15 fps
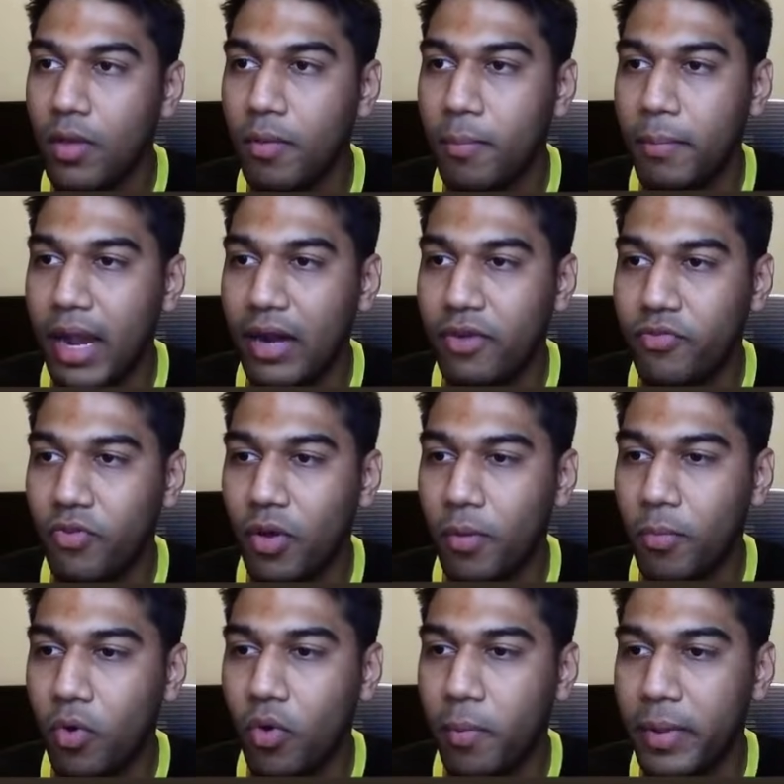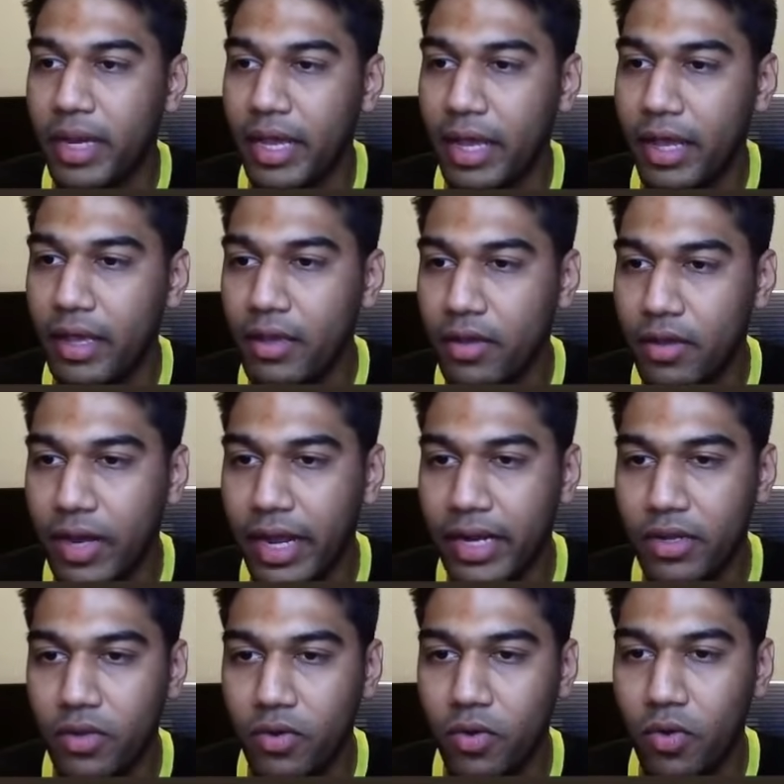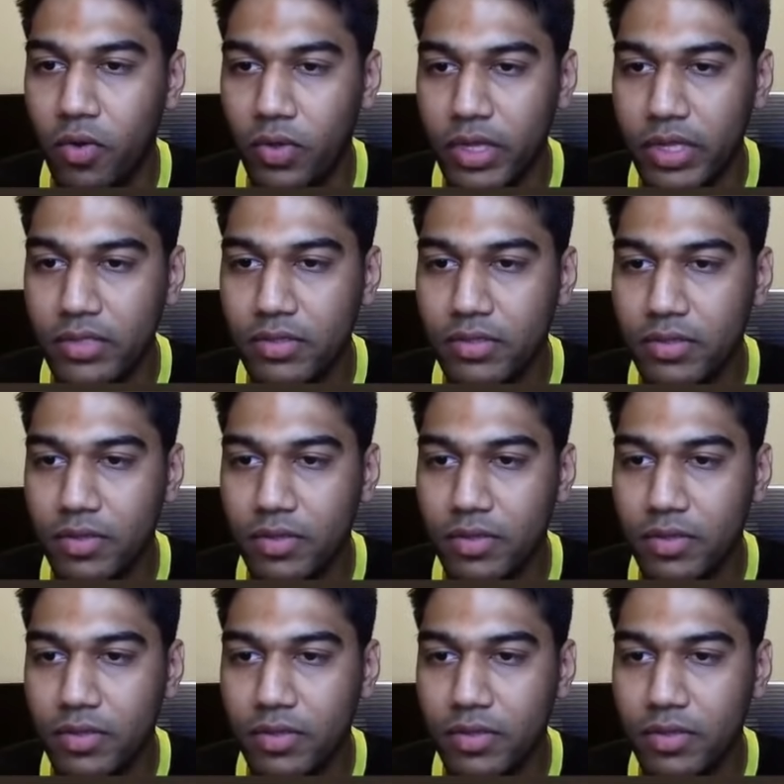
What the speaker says: platform OpenAI, right? You go to this,